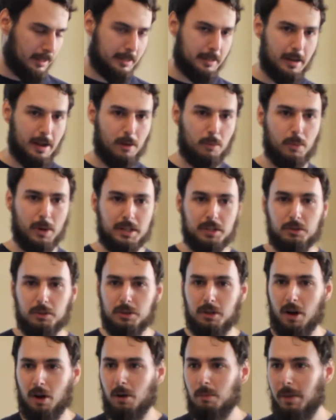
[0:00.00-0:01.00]
Now, when you
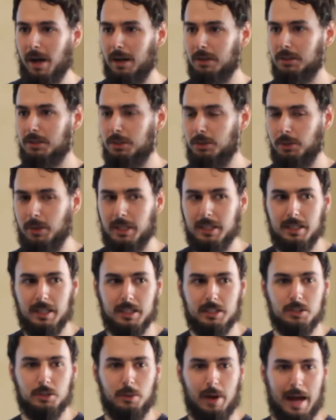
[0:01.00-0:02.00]
go about doing
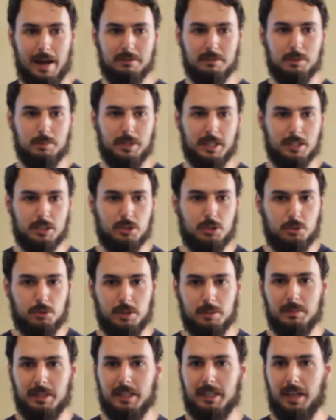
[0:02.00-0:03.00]
this, you have to be
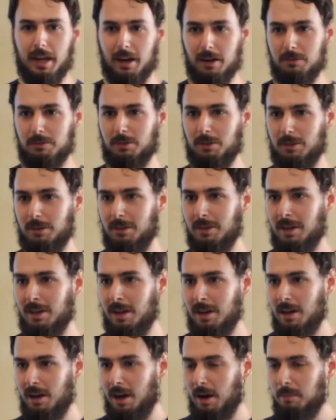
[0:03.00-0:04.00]
extremely careful
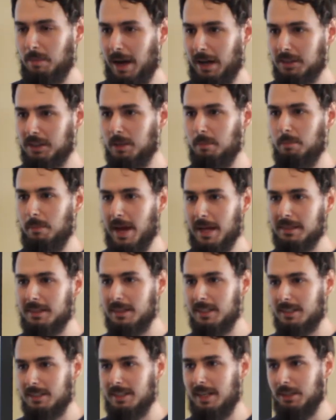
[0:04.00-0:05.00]
about the
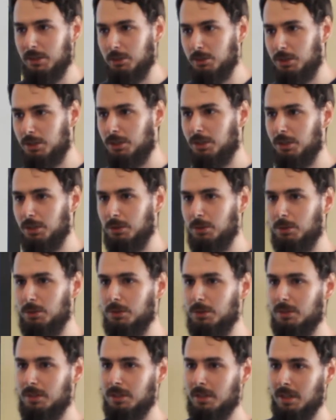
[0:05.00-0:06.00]
methods that you
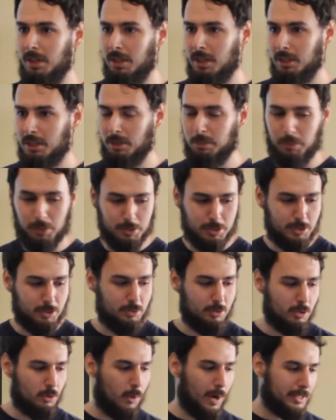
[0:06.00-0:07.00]
choose to
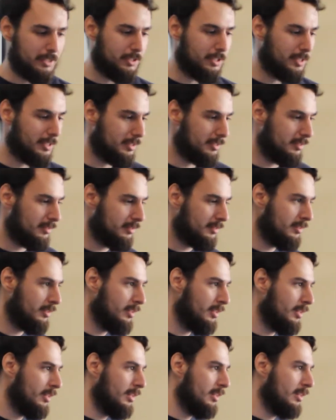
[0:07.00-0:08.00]
pursue the question.
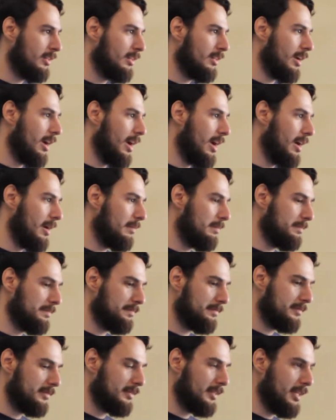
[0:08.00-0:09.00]

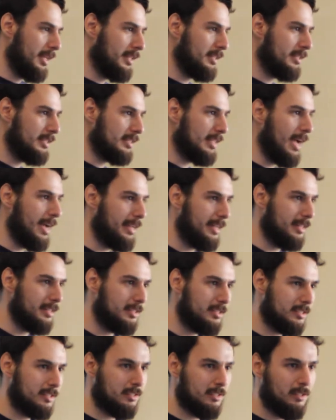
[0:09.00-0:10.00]
Um, in
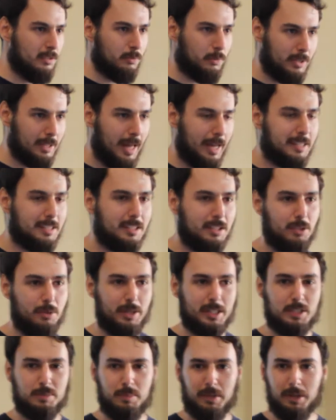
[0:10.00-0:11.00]
science, we like to do
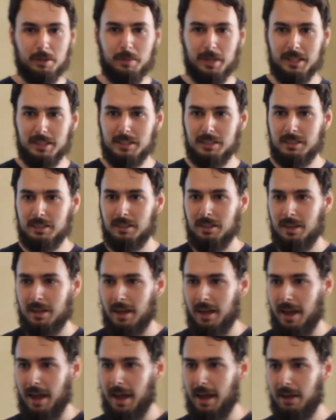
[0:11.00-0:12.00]
experiments,
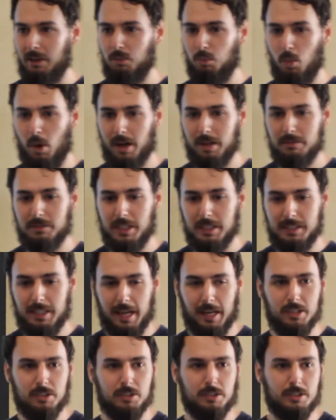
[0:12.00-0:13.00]
and one of the
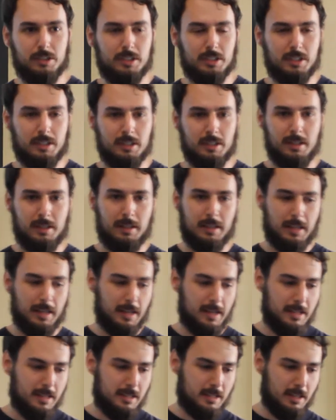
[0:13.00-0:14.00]
dangers
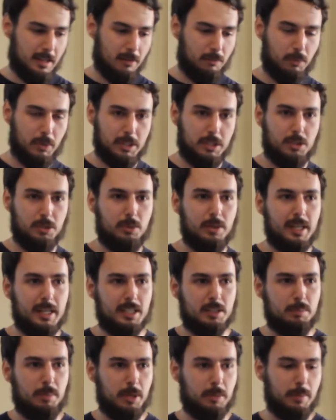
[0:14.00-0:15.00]
is if we do an
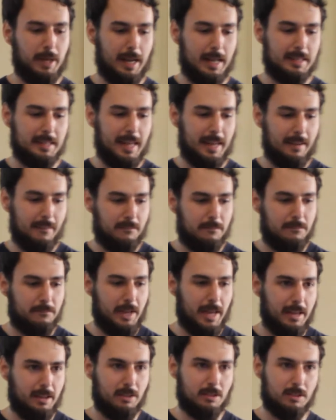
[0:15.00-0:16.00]
experiment and then it
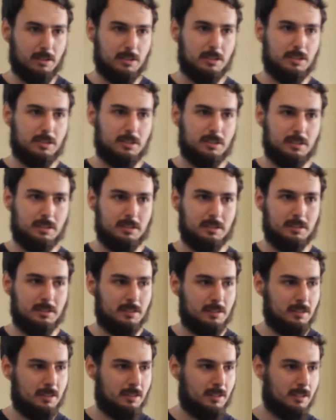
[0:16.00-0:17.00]
fails,
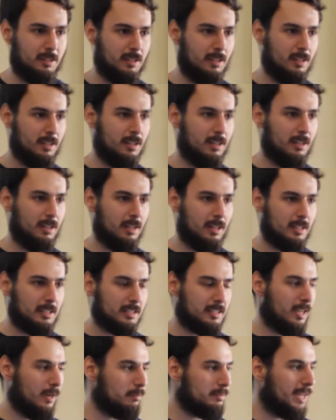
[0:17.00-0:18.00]

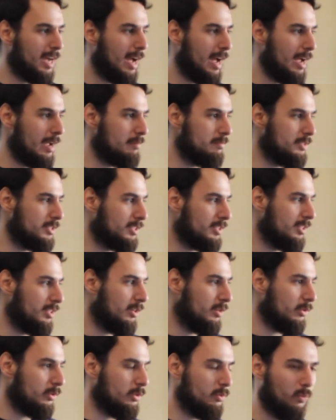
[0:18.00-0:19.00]
sometimes
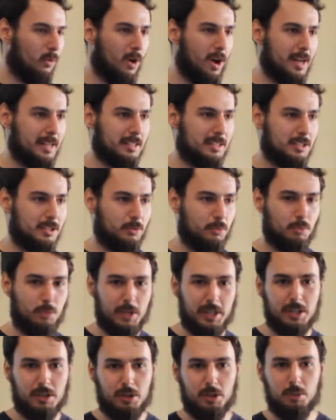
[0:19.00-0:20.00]
we want to
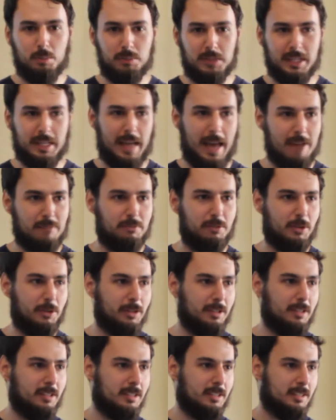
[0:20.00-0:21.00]
recoup the
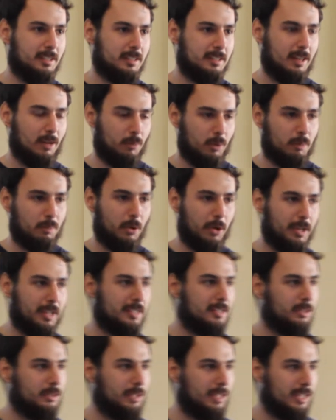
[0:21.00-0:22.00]
effort that we put
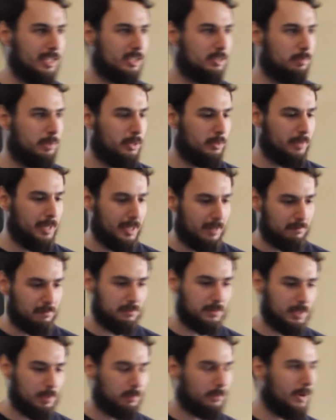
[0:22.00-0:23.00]
into the experiment and
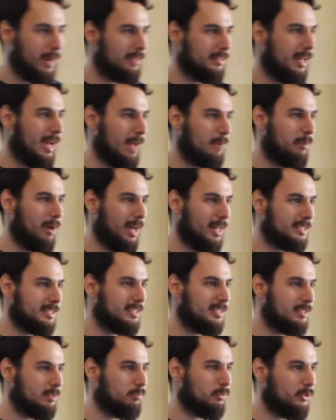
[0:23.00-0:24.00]
flip around the
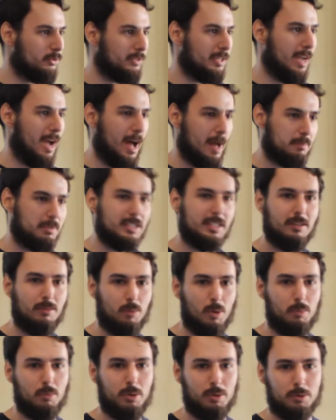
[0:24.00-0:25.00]
hypothesis and prove the opposite of
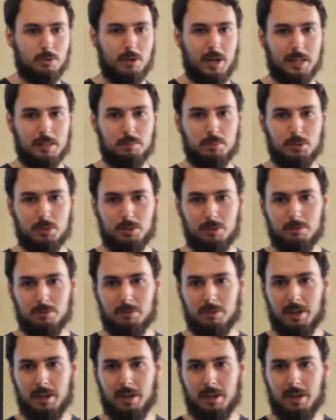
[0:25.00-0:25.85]
what we were trying to prove.